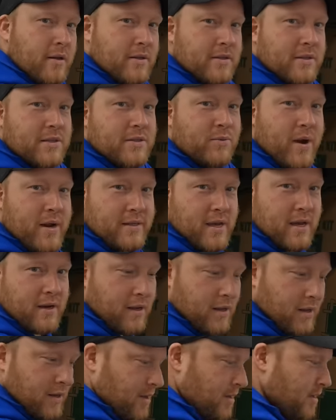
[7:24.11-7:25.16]
Is this the right
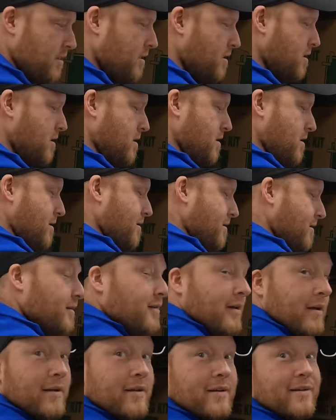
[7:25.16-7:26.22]
technique?
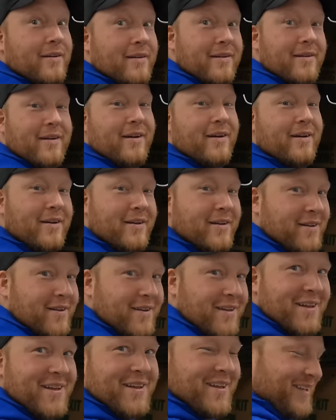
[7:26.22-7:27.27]
Huh?
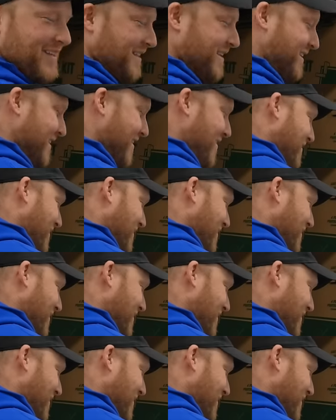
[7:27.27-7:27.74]
Sure.